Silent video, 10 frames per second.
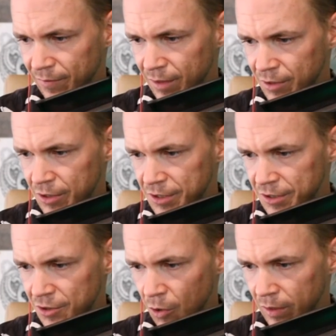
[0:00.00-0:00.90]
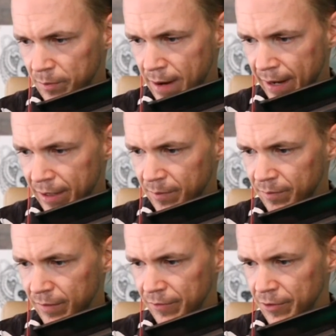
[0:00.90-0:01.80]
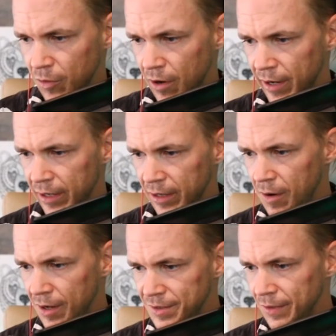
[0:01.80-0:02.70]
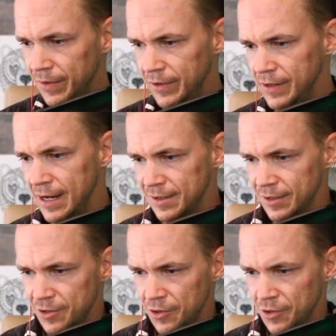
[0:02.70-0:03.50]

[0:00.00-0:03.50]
You can just totally ban him if you want. Any of the mods out there, you guys can just totally